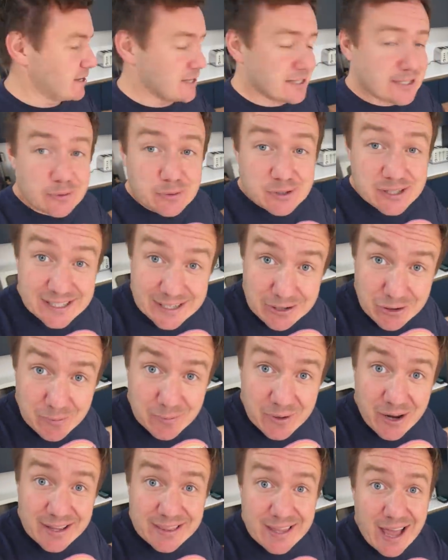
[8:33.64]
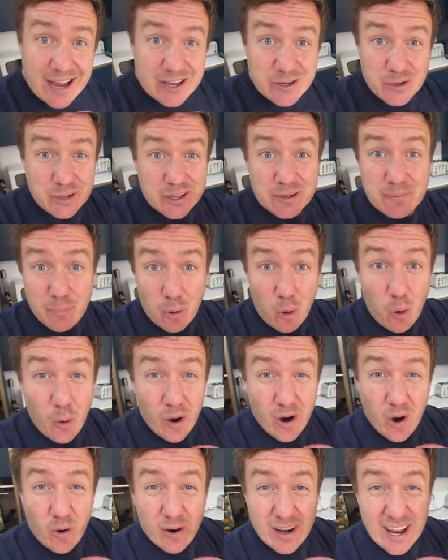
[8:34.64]
So a syrup like that, you can
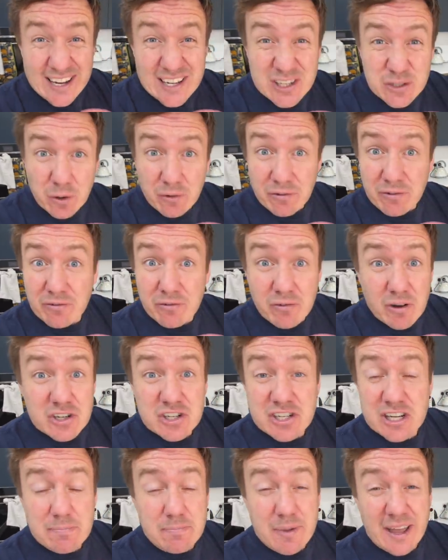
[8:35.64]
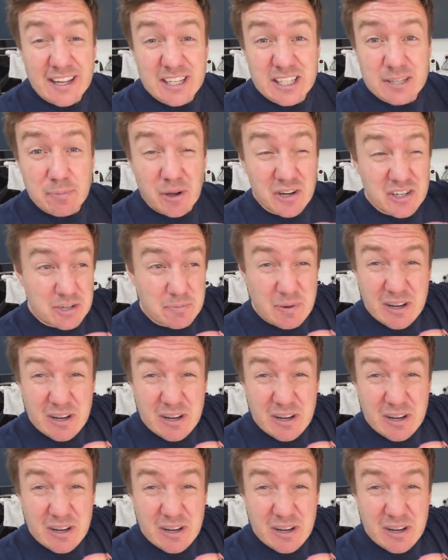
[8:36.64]
pour it on any sort of freshly baked sponge.